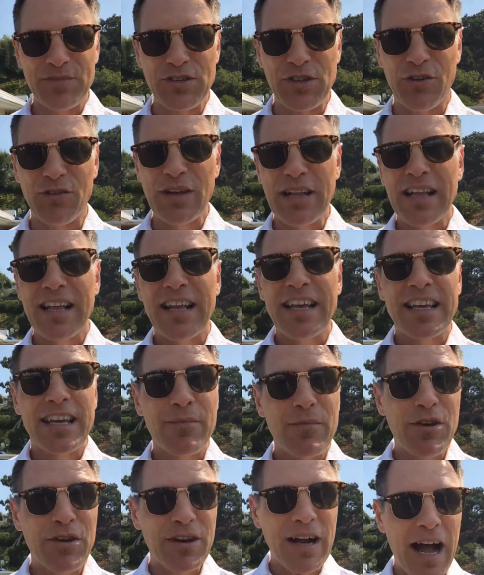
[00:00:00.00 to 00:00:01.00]
So
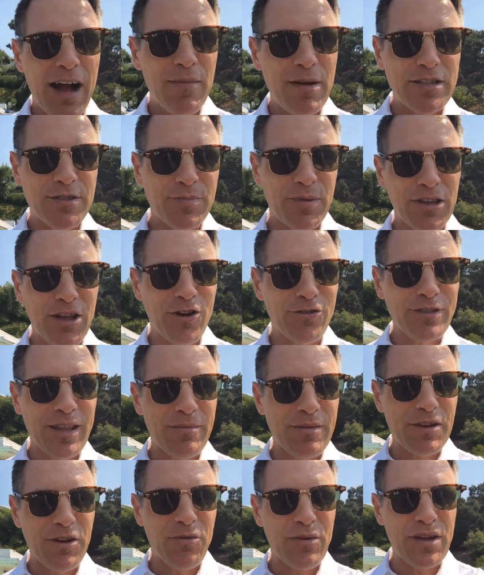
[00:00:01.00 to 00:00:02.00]
give me your comments below.
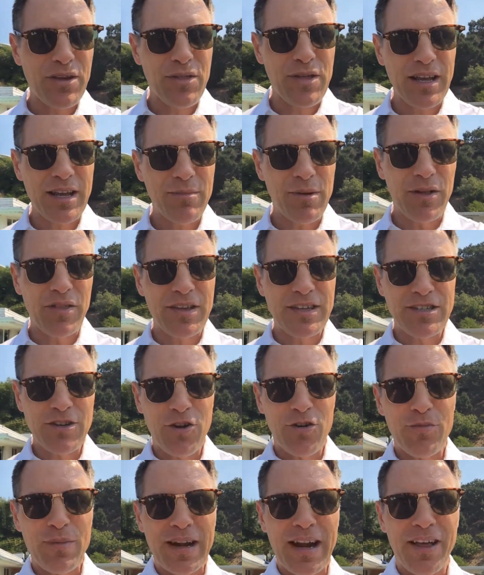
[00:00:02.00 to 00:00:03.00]
Let me know what you think about this
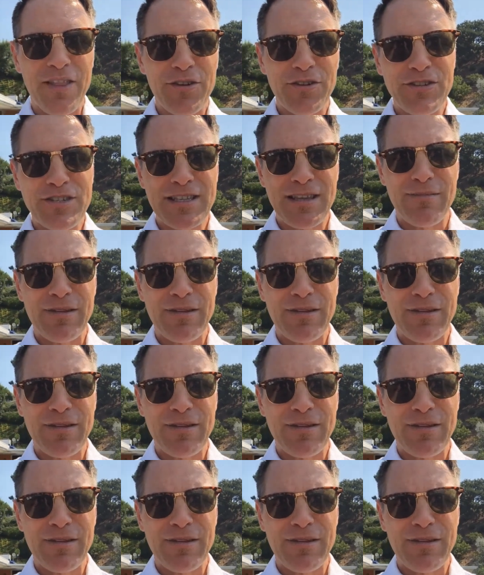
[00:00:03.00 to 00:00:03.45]
home and others.